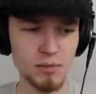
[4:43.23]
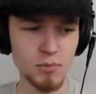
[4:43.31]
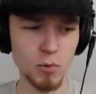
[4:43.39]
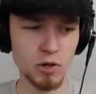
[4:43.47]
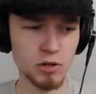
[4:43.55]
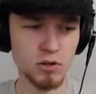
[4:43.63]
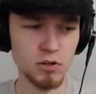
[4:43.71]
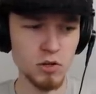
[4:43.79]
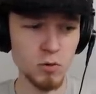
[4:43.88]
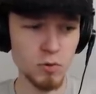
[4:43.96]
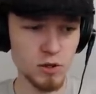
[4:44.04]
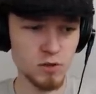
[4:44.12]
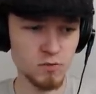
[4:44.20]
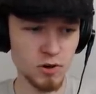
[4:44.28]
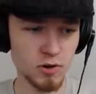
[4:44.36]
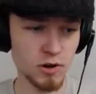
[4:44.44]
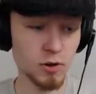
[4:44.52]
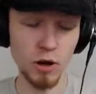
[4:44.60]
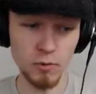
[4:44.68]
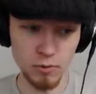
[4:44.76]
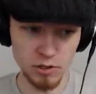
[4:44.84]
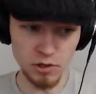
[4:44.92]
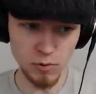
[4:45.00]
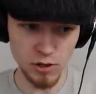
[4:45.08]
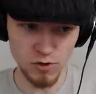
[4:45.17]
But what could you wish for, or what
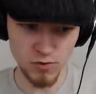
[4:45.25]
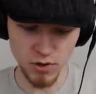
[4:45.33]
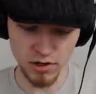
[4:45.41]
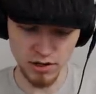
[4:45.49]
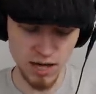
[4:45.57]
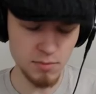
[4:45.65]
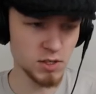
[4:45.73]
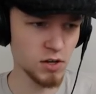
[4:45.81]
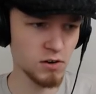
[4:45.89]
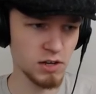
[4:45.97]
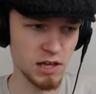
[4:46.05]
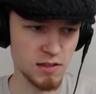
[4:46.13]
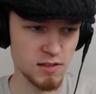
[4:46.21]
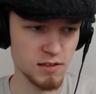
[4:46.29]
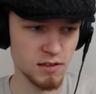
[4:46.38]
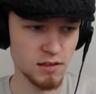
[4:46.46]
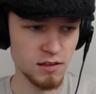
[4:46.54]
would you wish for? I'm curious.